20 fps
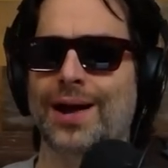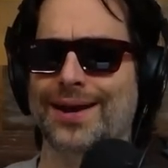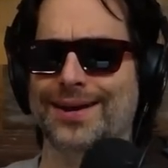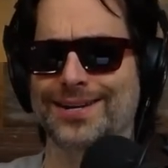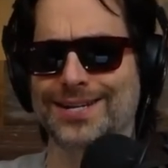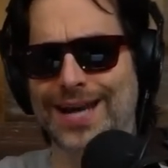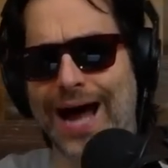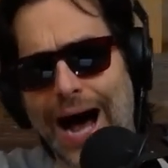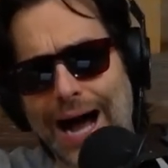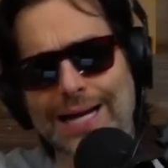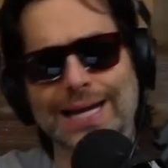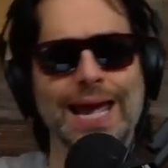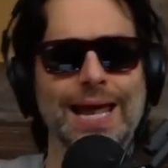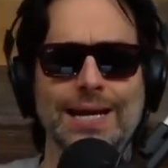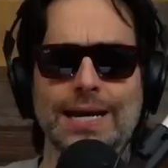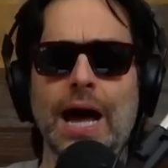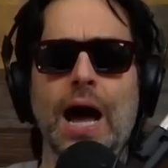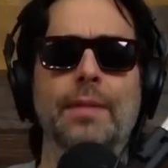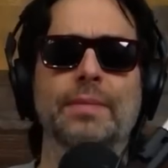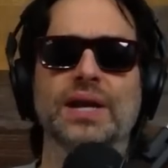not
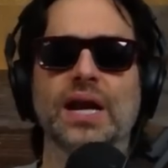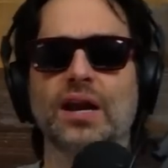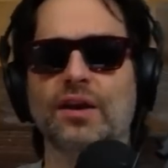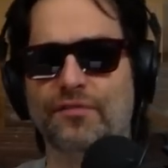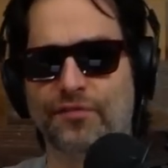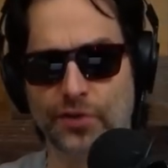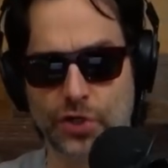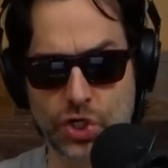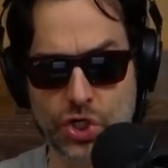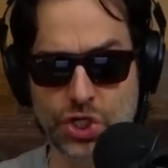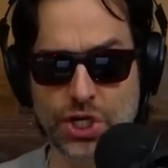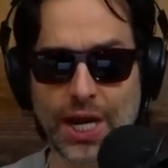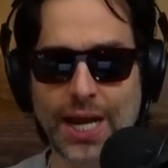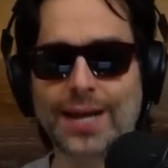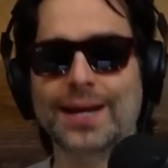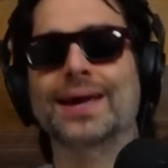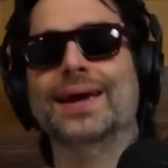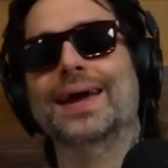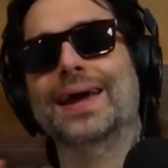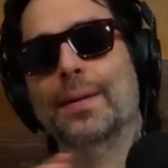get nominated for
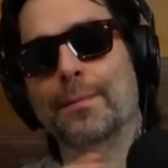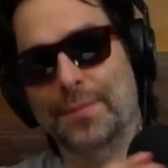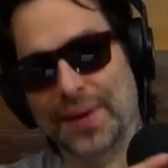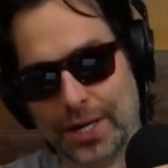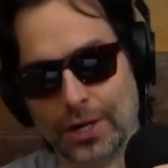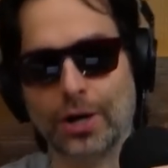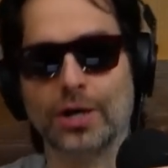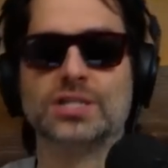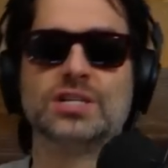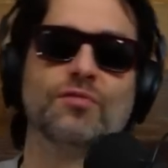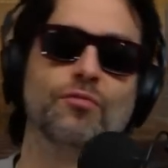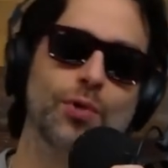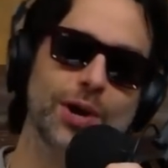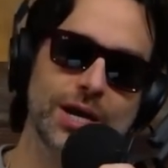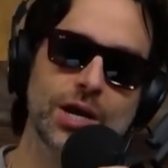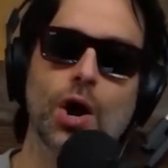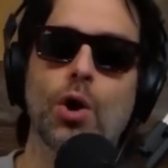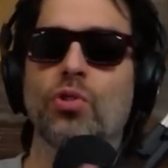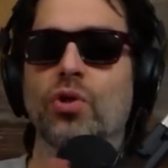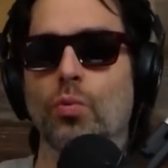shit because of
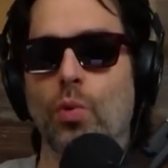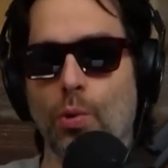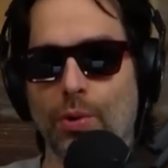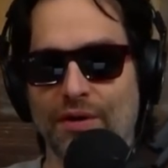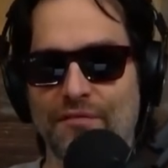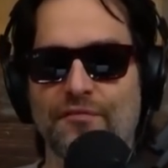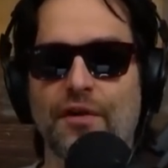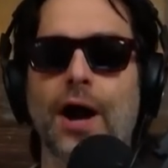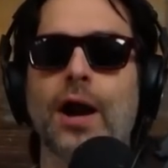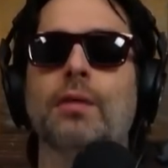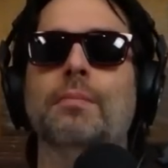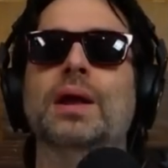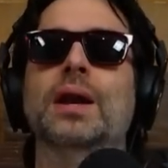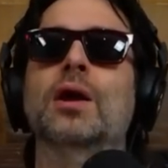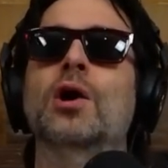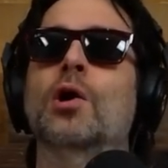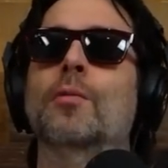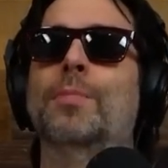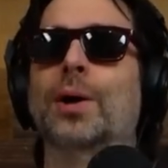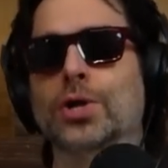we know the woke
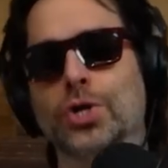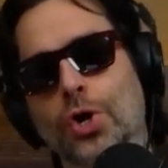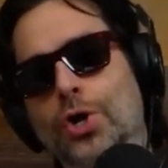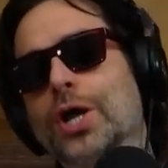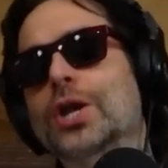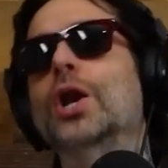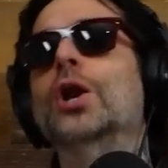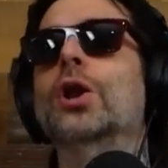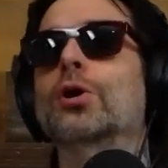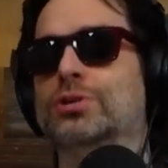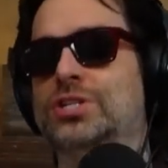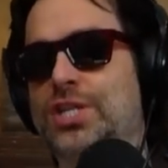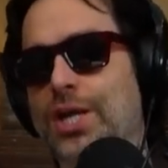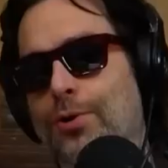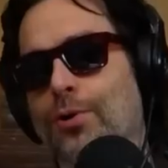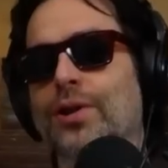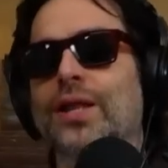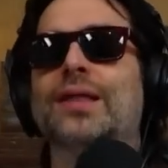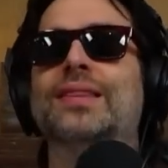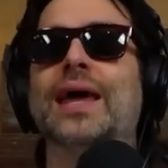environment, but you're gonna know
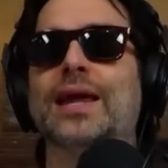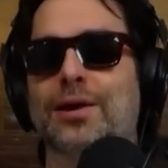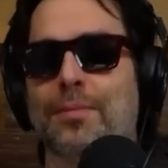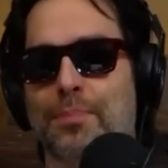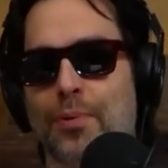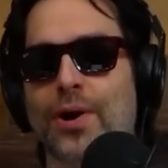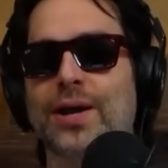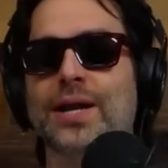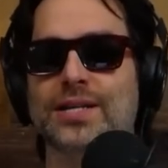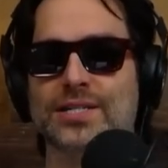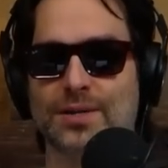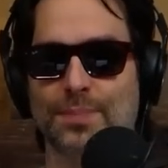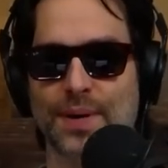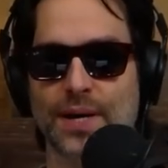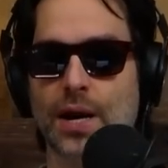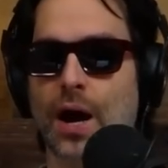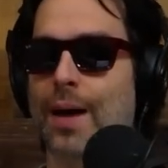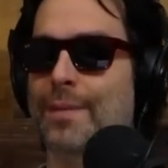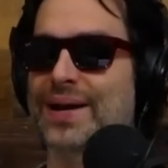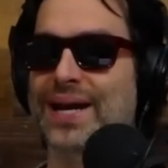secretly that your boy needs to be
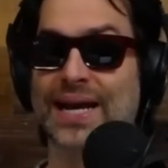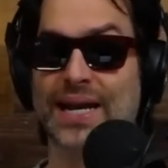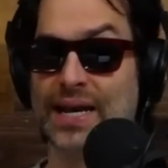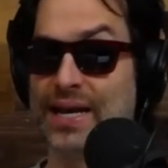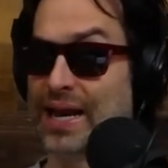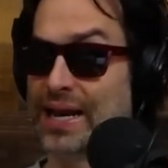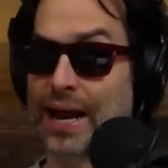nominated.